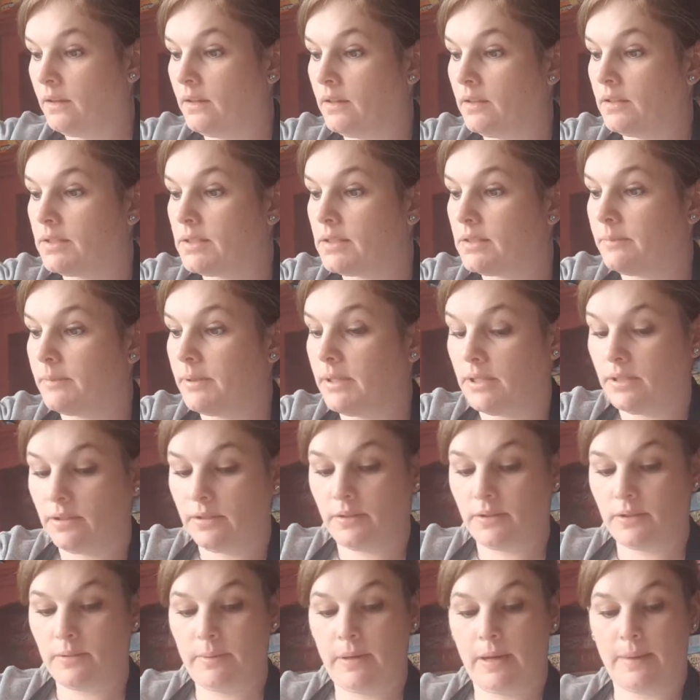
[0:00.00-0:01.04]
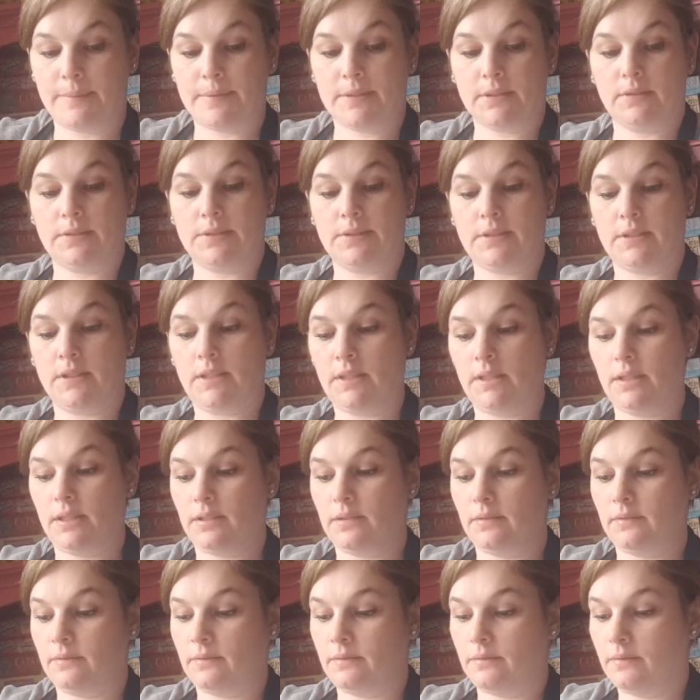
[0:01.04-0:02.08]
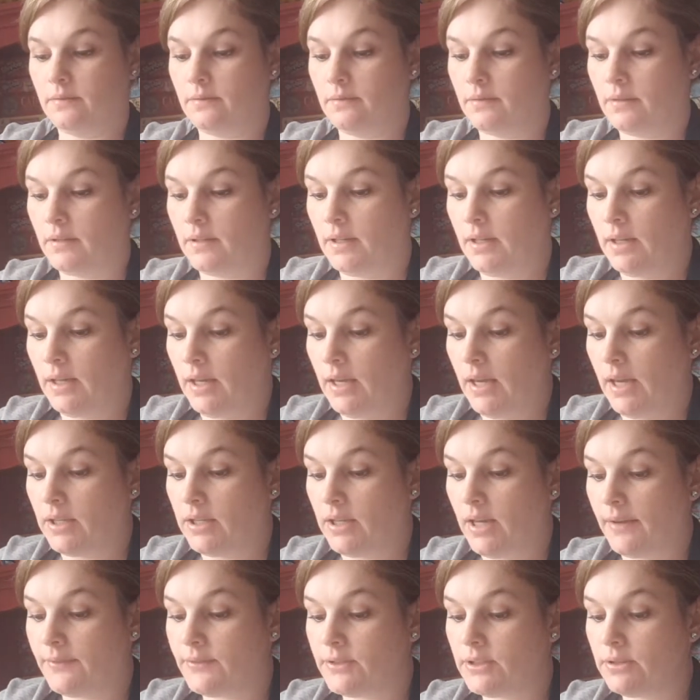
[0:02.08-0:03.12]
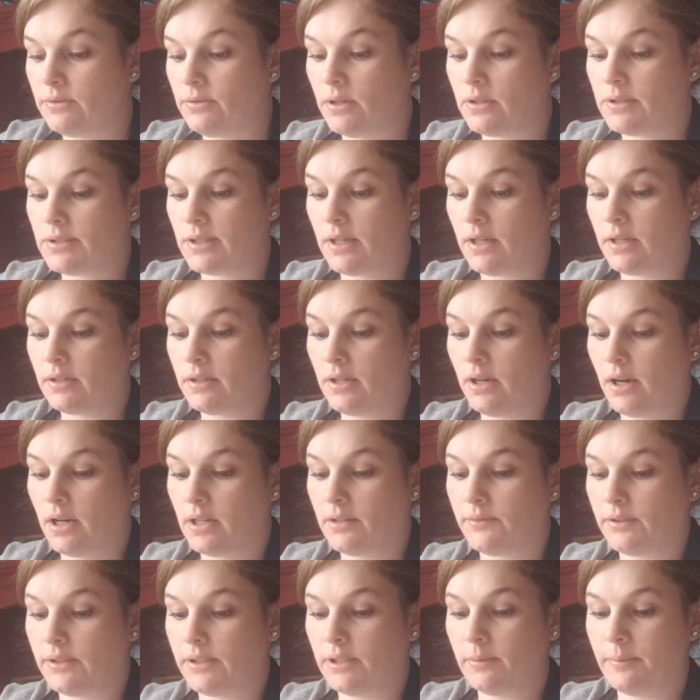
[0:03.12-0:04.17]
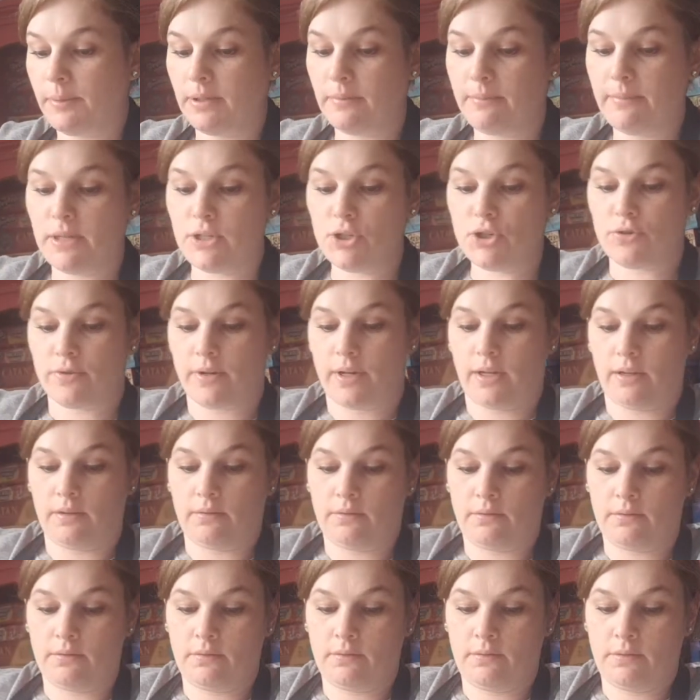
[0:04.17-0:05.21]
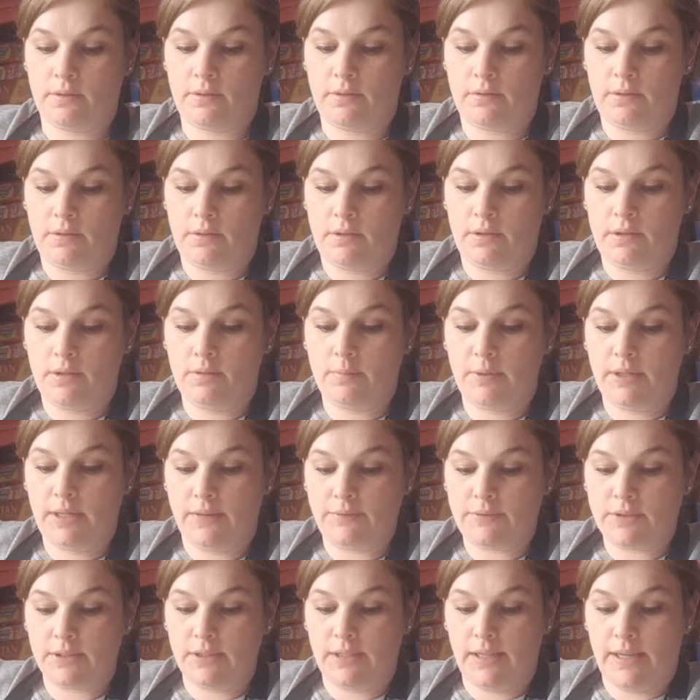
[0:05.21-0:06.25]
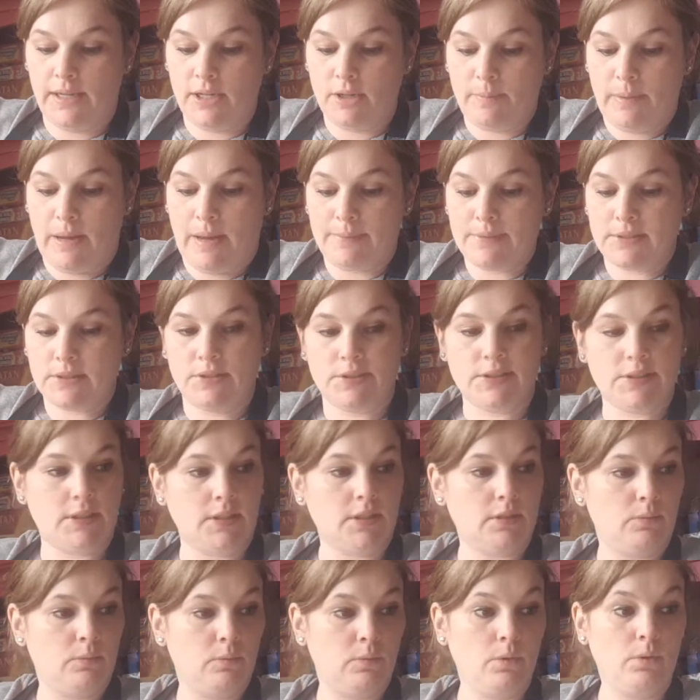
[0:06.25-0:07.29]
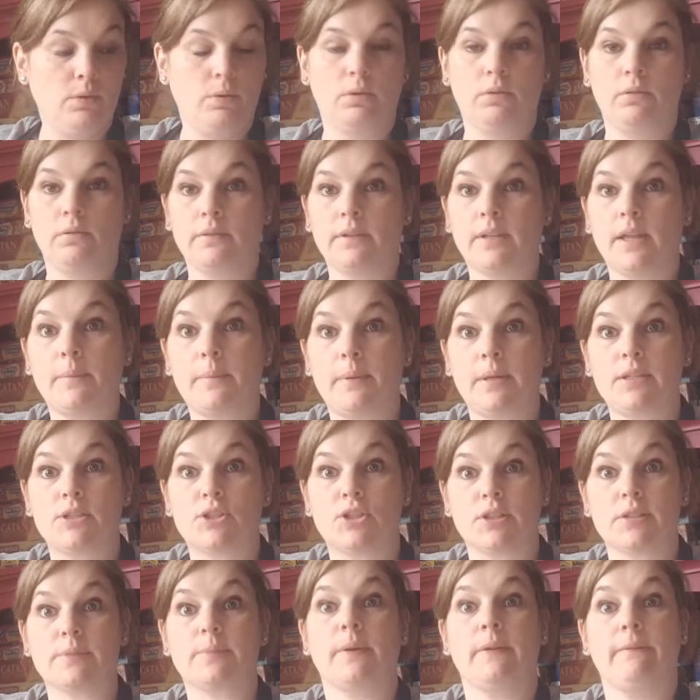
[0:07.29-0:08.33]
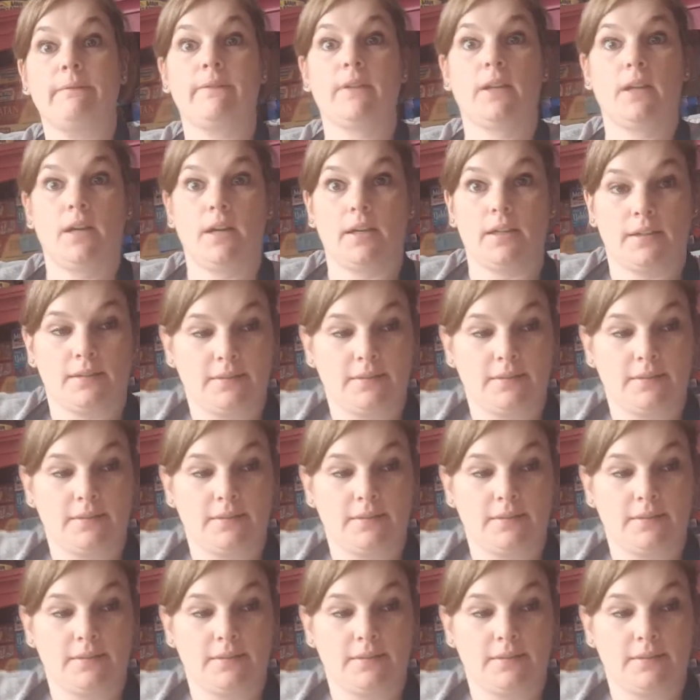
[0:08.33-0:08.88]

So let me get another popsicle stick. And you have to do kind of a little bit of measuring. You might have to lay your popsicle stick. Whew, that piece just went flying,